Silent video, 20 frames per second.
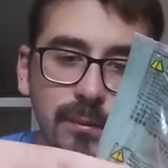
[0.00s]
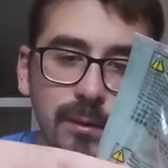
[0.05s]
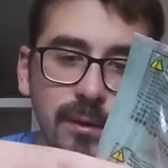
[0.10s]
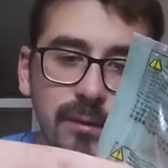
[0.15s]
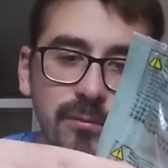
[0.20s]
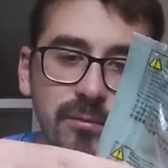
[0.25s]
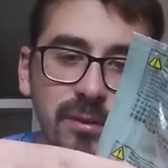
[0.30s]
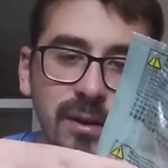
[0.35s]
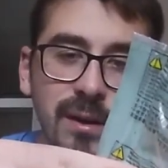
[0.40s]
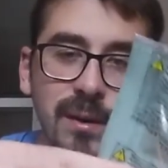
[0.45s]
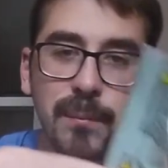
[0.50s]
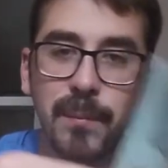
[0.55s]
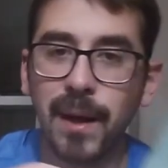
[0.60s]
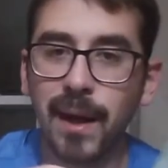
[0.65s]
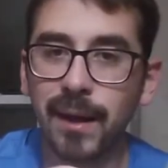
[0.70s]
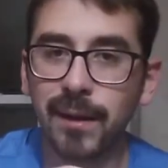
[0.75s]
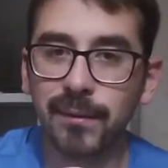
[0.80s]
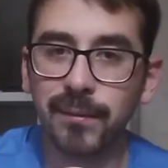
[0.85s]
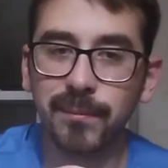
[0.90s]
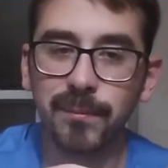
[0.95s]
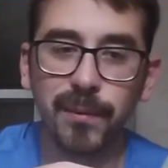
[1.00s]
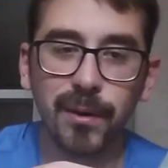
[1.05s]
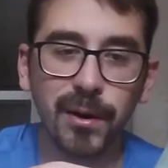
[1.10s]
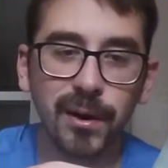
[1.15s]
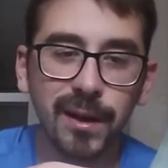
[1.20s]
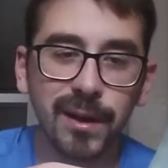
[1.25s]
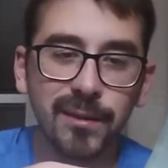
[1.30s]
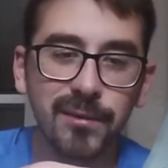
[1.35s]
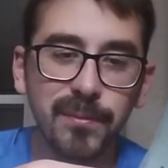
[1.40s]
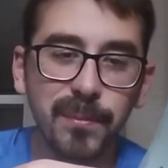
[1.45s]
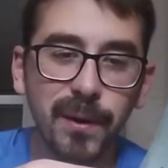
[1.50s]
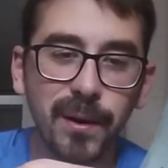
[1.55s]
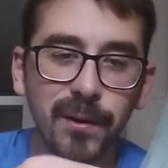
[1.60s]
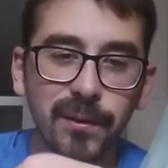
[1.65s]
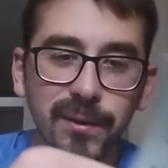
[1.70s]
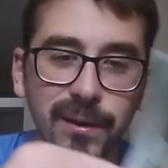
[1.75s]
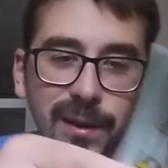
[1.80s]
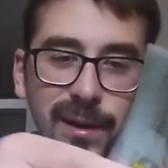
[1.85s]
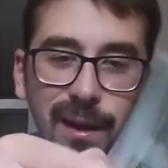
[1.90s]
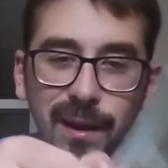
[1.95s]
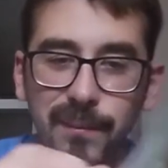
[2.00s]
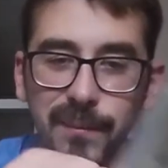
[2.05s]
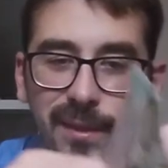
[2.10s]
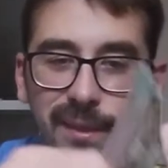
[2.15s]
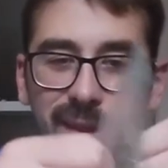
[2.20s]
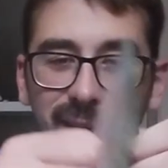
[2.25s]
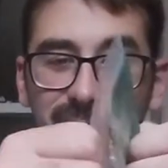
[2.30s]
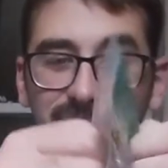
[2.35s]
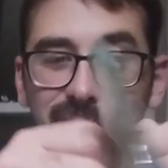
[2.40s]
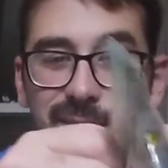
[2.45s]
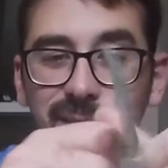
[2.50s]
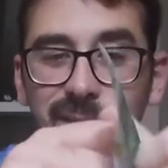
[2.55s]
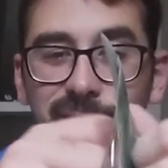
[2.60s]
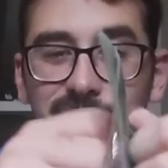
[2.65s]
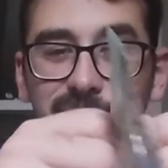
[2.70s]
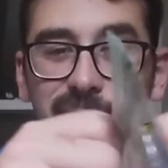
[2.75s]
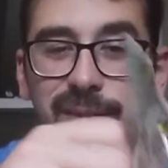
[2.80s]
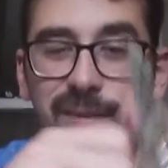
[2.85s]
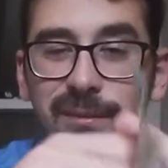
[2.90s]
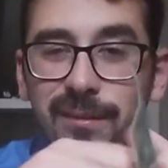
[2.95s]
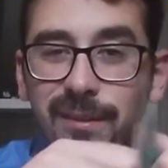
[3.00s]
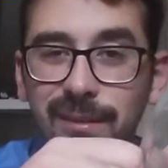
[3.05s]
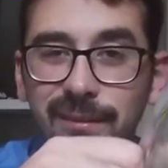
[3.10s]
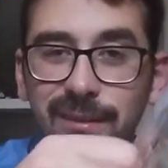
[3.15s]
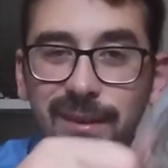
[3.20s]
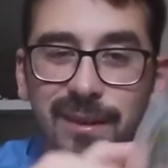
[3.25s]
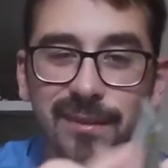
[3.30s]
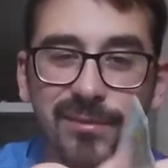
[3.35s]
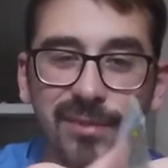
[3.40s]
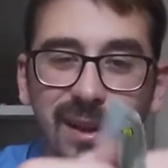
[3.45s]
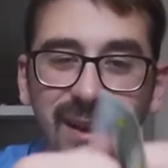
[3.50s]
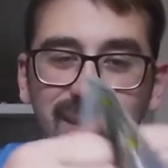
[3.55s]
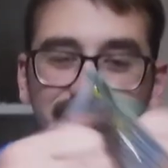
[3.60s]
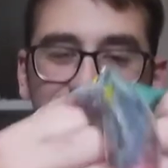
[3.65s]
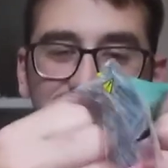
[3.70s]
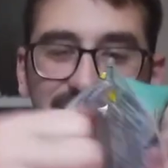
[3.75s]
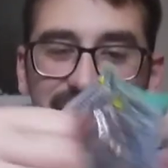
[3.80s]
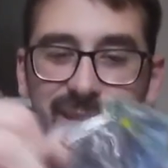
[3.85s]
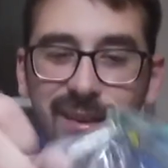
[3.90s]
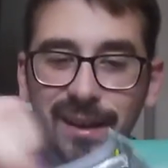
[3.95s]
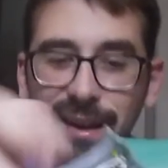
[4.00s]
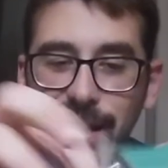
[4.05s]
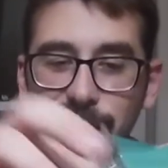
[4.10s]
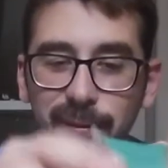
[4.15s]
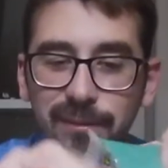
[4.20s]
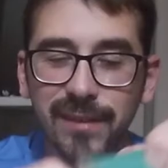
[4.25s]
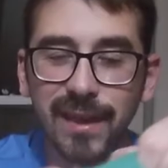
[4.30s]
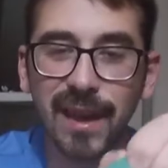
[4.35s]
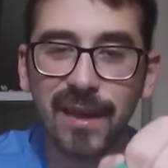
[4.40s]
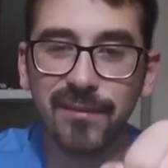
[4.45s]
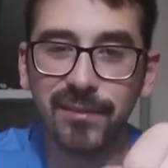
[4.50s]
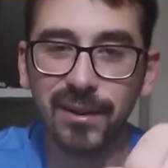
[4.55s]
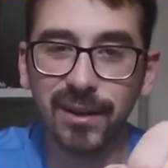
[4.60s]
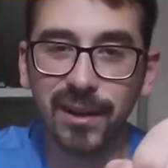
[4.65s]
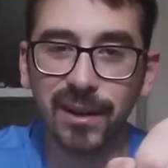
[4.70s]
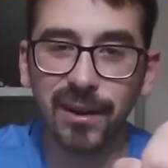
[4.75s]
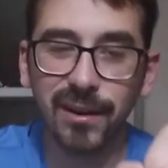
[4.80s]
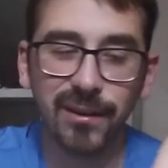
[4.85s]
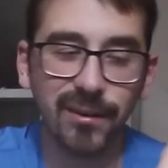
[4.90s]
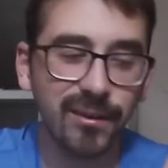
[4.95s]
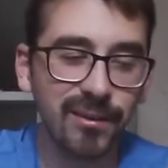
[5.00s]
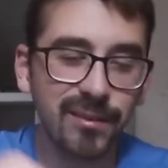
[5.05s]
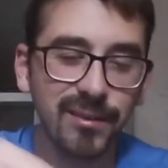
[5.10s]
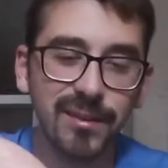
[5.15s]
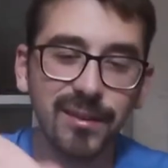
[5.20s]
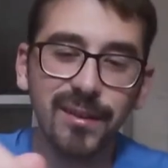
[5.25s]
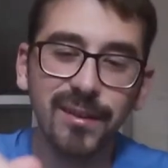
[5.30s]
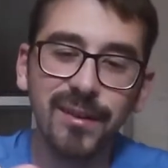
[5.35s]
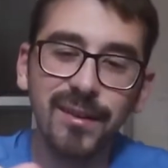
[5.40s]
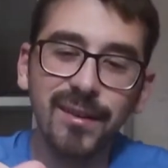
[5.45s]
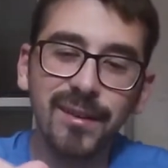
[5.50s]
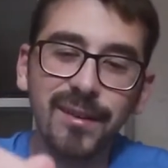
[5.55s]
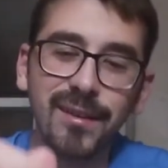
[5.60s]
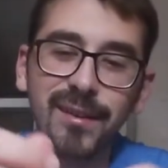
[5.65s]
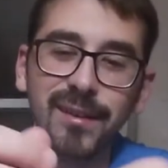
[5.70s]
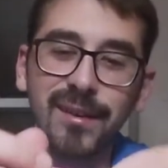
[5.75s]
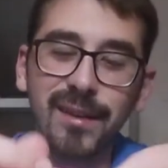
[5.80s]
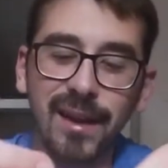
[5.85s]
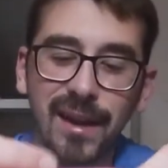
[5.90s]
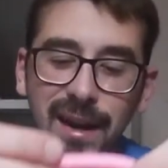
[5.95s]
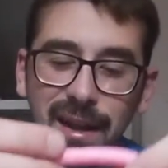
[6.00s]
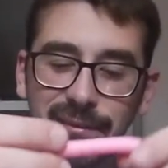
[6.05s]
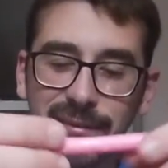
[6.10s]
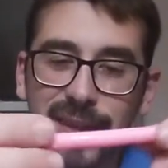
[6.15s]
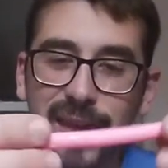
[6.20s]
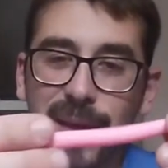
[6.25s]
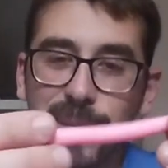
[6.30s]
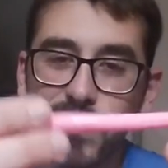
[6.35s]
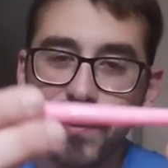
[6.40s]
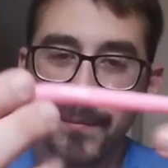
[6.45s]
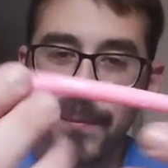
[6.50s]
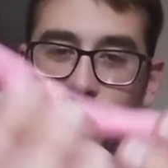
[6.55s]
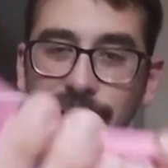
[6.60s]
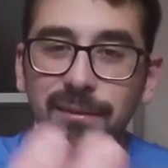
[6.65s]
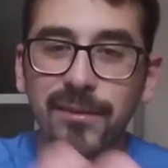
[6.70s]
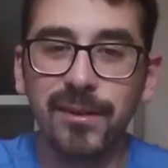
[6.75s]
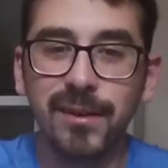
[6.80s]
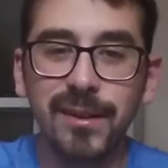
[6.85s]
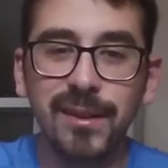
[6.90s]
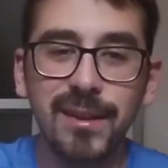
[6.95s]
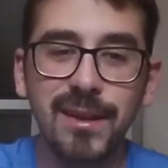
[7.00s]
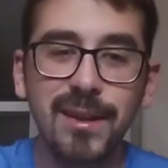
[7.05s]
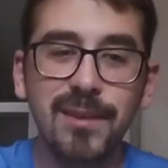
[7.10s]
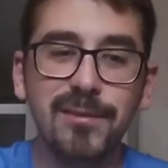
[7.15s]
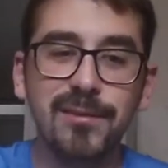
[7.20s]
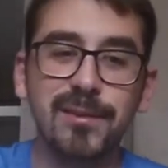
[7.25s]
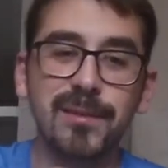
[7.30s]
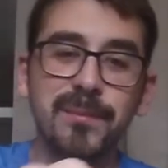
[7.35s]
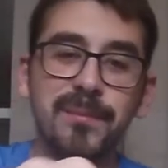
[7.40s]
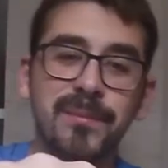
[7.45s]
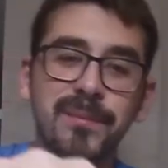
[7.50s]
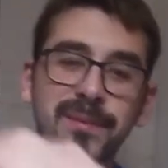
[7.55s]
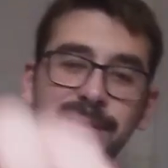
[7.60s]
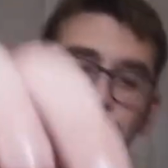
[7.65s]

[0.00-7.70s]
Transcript: Good friend of mine, Marky Spalding, got me these when he found out that I was having a girl, and I've kept them, never really used them.